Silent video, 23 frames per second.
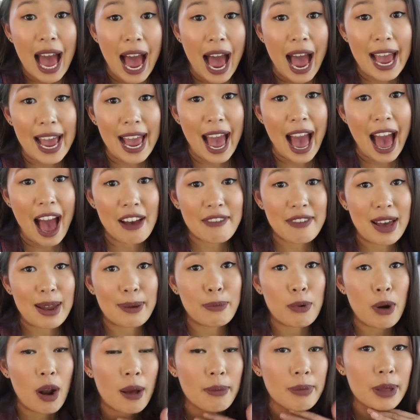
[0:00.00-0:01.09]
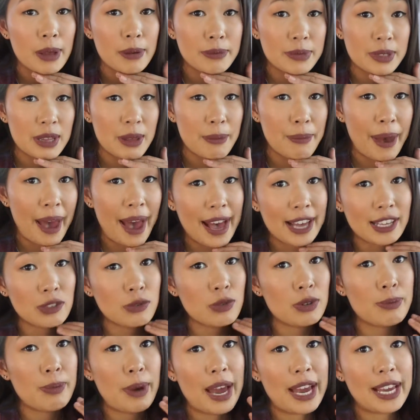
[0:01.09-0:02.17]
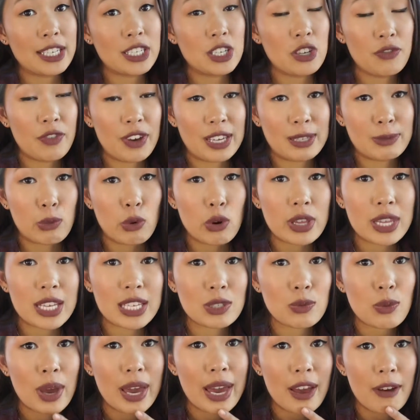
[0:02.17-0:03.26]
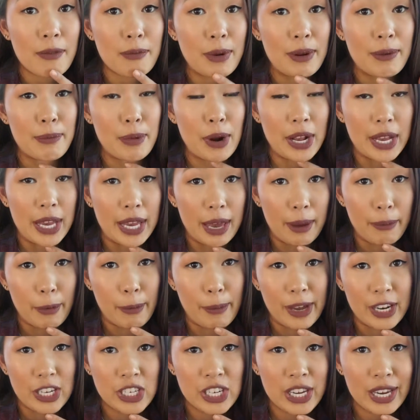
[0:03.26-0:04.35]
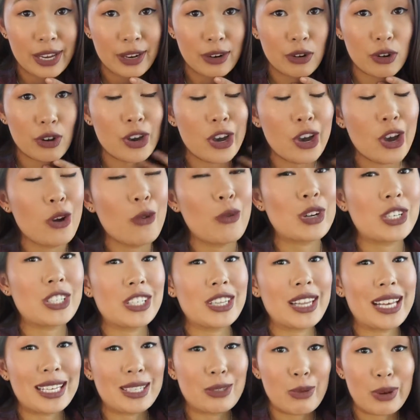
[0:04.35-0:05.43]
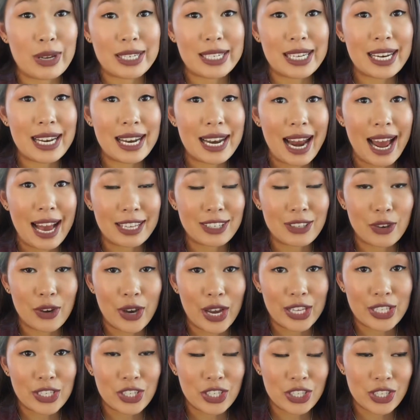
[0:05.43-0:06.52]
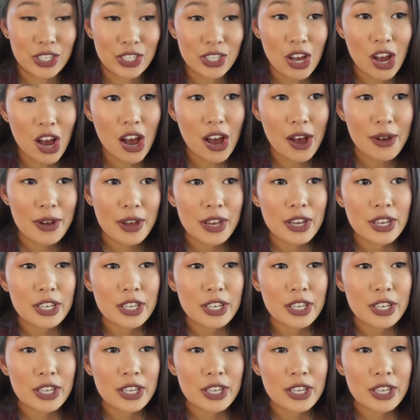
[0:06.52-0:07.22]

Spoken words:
I have had problems in the past with my Too Faced Born This Way of it breaking up on my chin, which this one didn't, as you guys just saw.